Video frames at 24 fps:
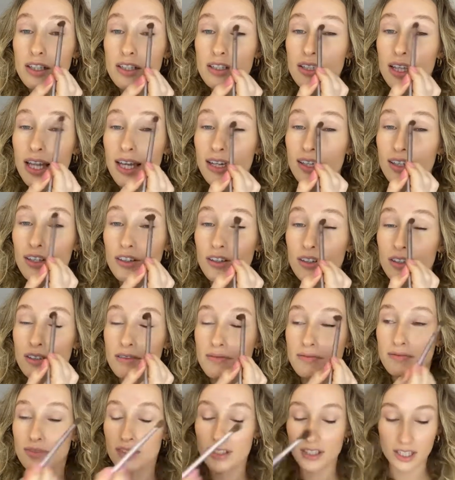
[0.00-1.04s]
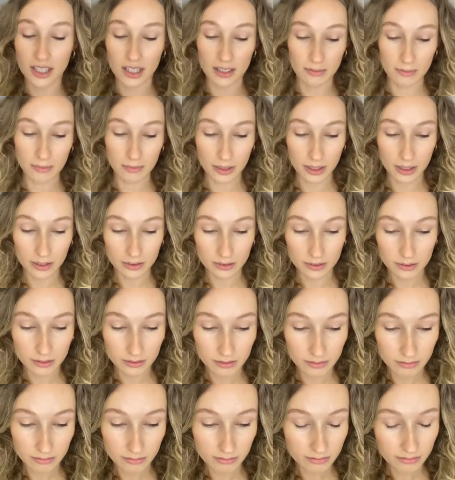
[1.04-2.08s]
It's like your skin, but
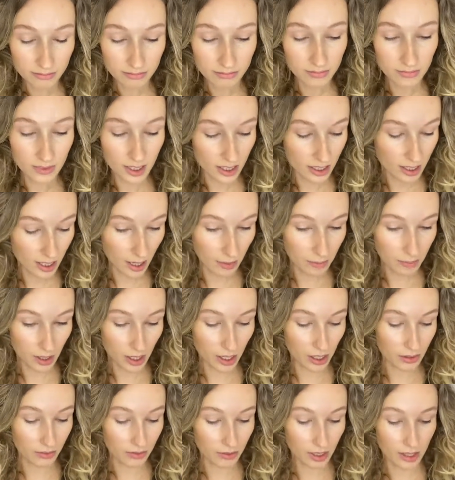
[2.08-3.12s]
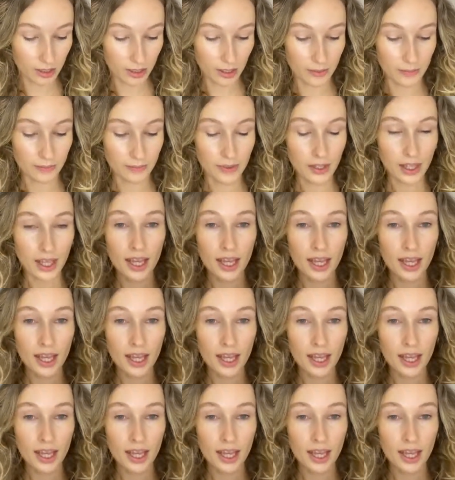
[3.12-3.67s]
the same kind of color.